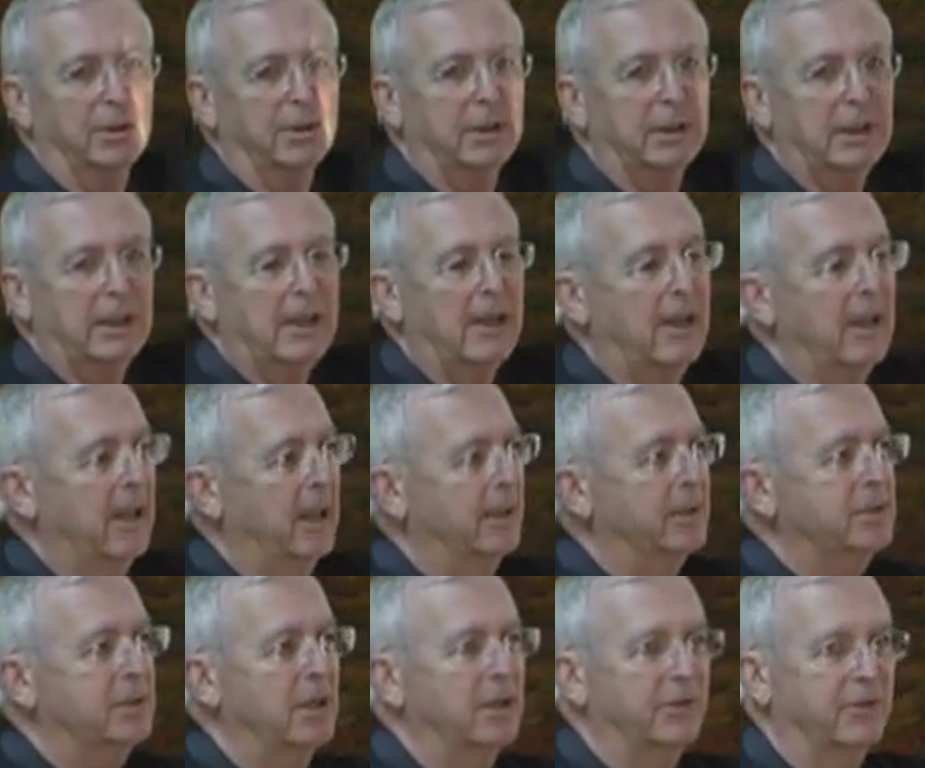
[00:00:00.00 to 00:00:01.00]
And
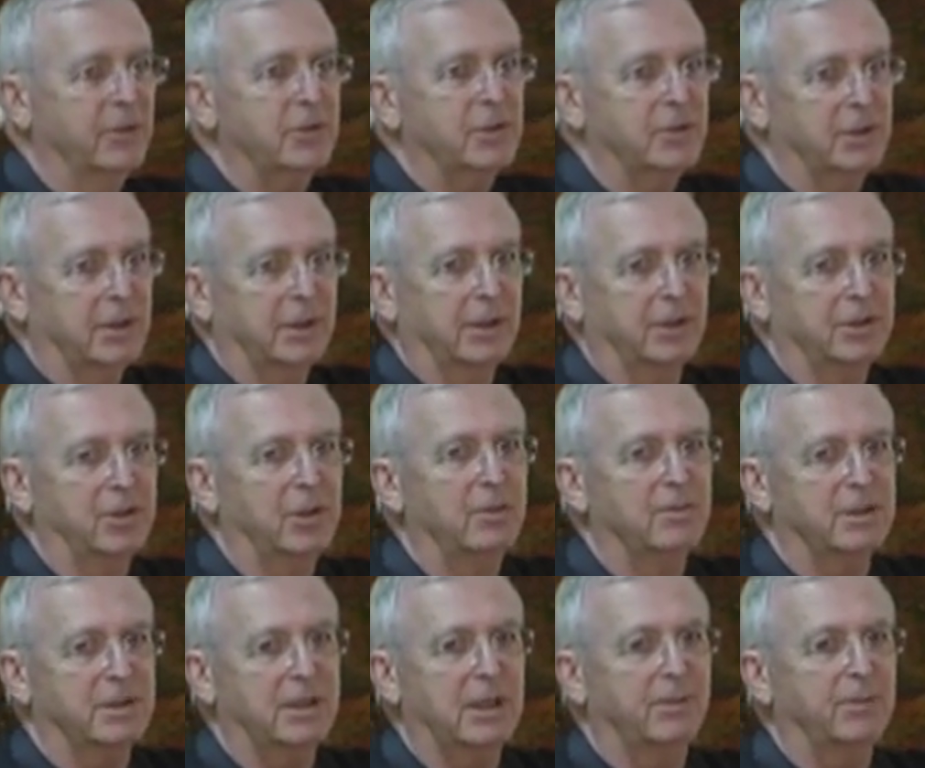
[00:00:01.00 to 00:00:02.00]
it's kind of interesting. The
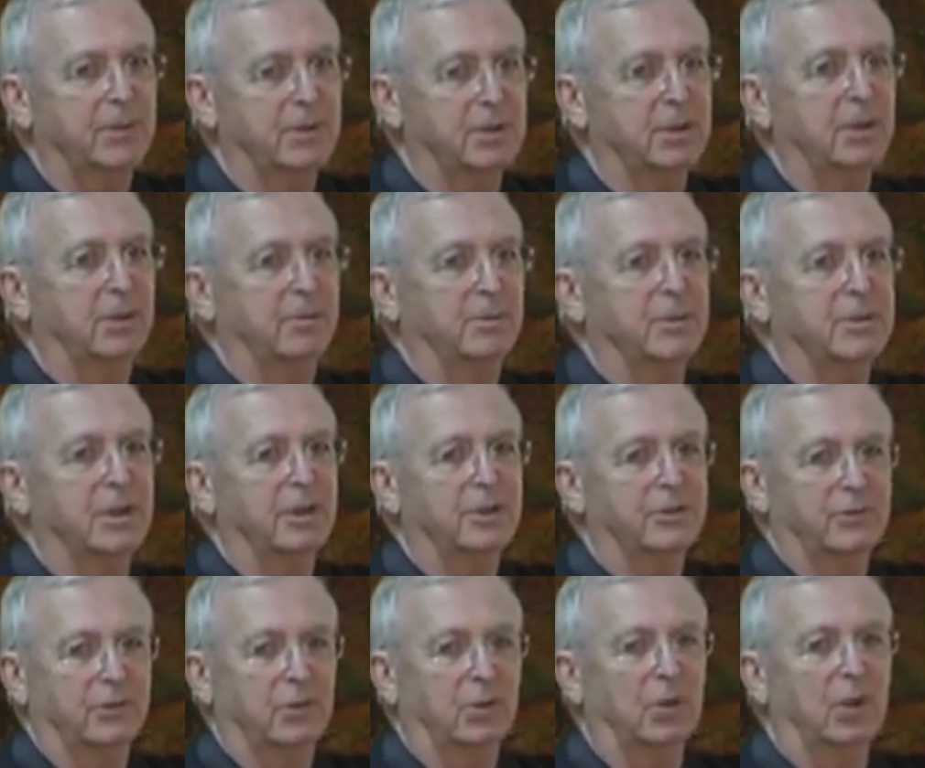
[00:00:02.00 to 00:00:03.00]
Germans kept this to
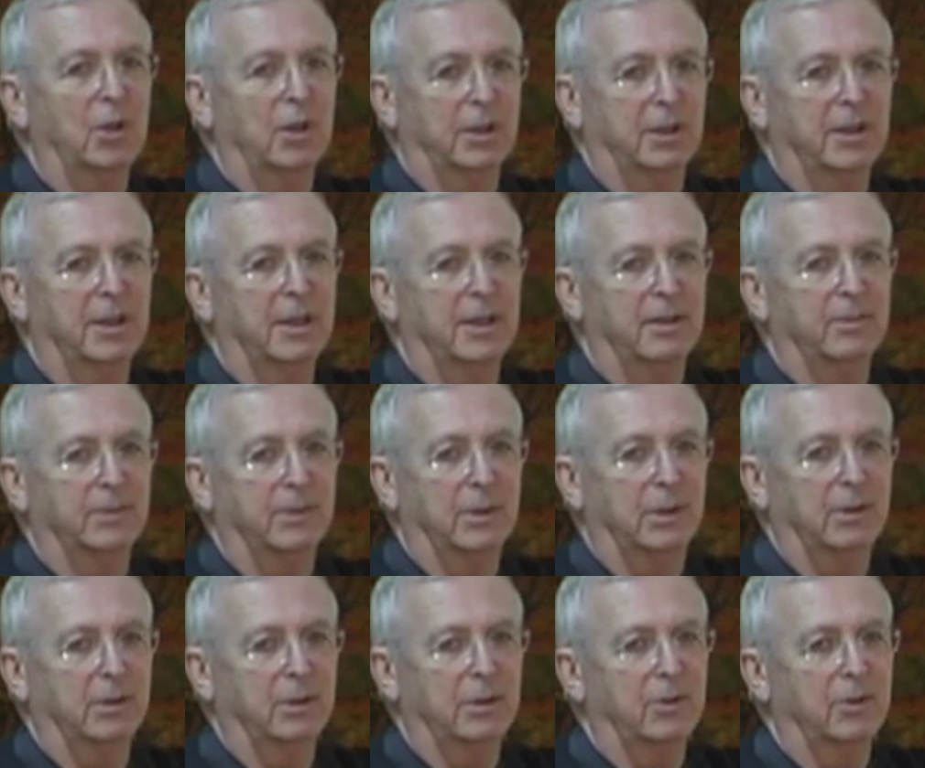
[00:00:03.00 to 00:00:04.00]
themselves for a long time. You
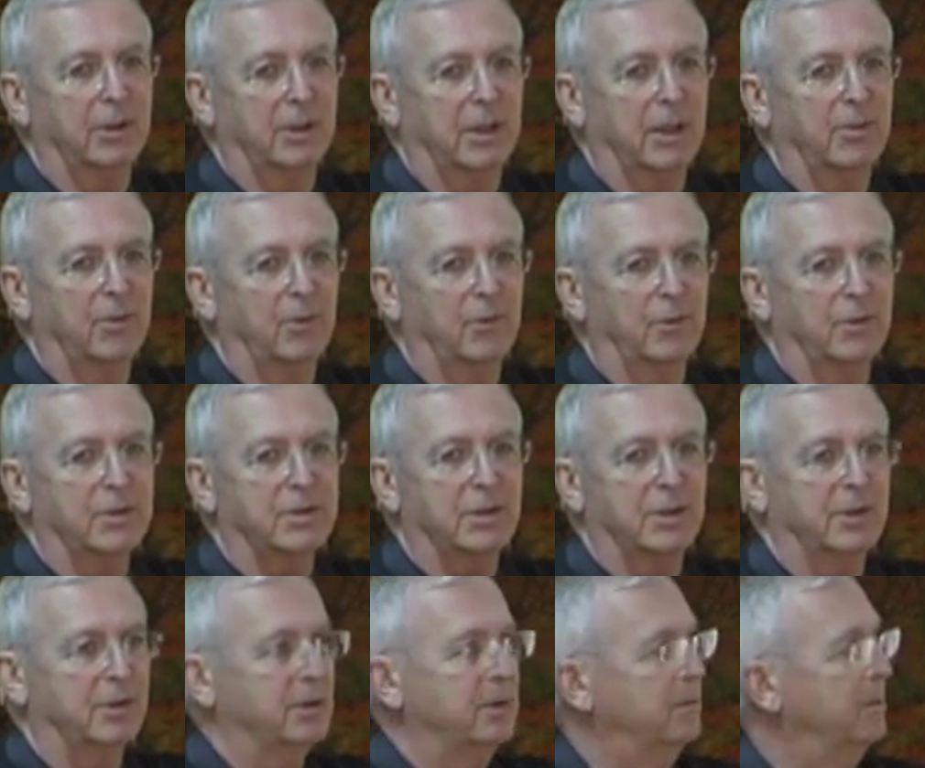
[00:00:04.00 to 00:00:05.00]
know, they only came to this
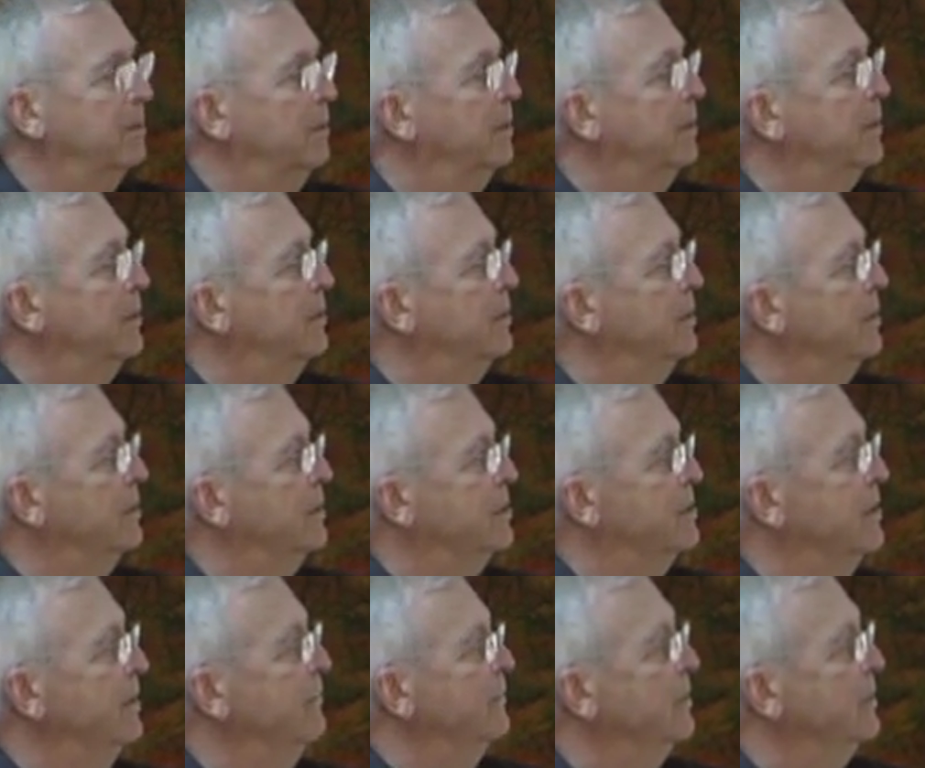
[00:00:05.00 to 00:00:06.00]
country in the
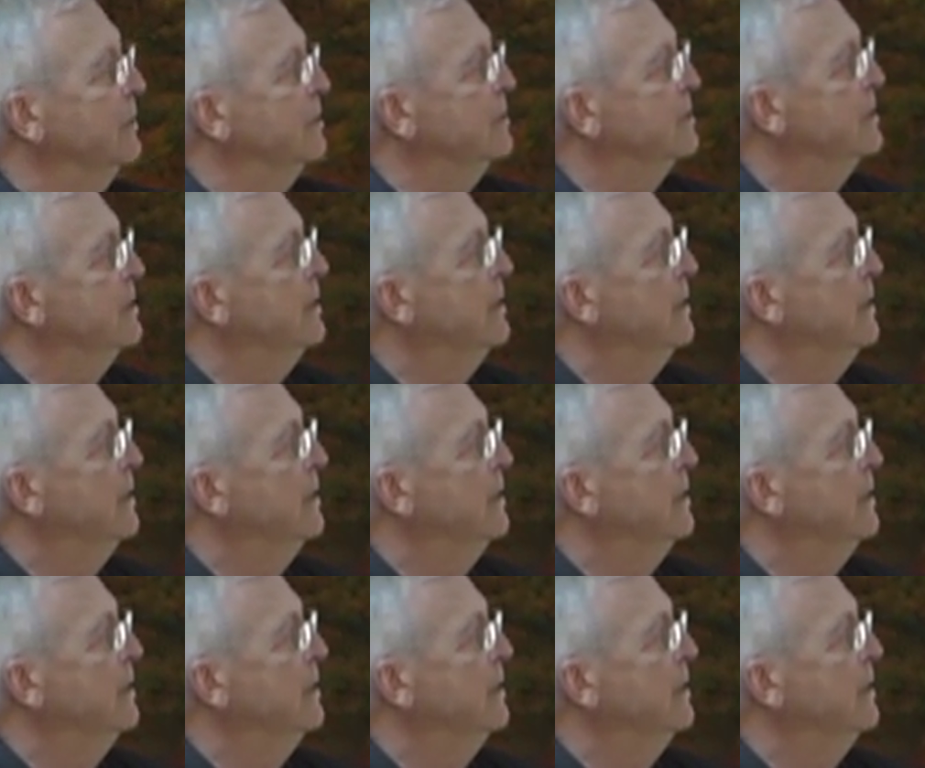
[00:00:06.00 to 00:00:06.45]
70s.